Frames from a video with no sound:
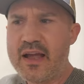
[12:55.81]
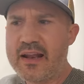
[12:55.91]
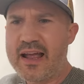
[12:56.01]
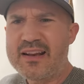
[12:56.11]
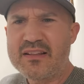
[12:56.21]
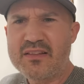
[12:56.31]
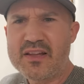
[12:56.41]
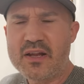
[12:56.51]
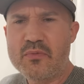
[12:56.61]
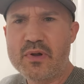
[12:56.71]
And I didn't
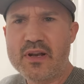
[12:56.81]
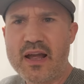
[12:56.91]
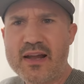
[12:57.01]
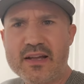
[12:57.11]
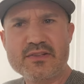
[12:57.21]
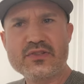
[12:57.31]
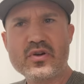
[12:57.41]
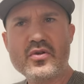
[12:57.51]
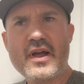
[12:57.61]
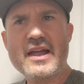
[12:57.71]
like when I got
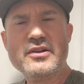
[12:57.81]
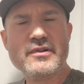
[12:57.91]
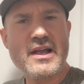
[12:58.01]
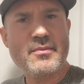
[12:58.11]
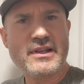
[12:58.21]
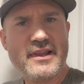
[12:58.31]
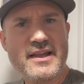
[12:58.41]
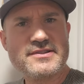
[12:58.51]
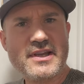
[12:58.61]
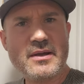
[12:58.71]
so angry at my
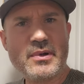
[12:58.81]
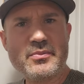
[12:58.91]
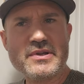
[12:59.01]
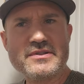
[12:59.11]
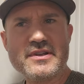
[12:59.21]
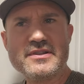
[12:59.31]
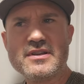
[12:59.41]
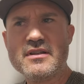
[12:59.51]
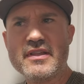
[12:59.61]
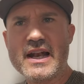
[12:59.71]
landscaping
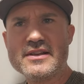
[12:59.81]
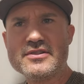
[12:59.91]
business that I